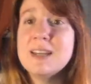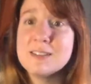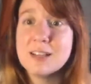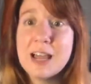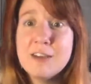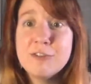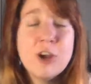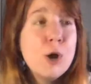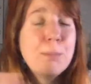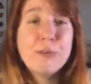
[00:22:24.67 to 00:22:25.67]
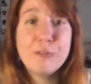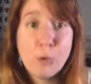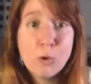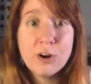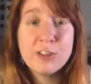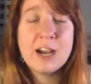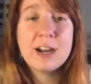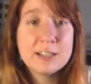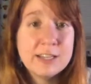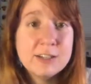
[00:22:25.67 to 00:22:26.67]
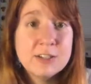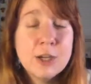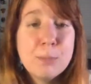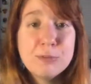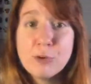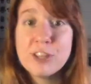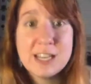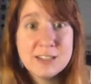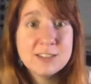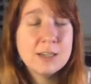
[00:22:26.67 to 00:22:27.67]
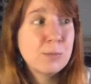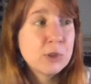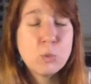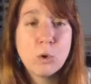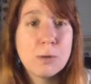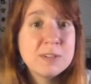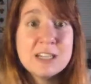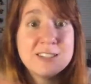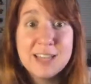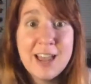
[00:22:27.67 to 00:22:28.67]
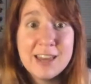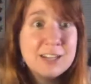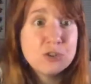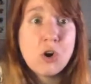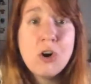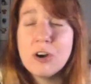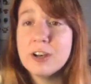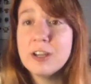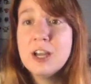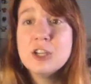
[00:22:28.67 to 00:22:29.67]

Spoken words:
His life before the island, before the incident with the worms, it's dead. It's gone.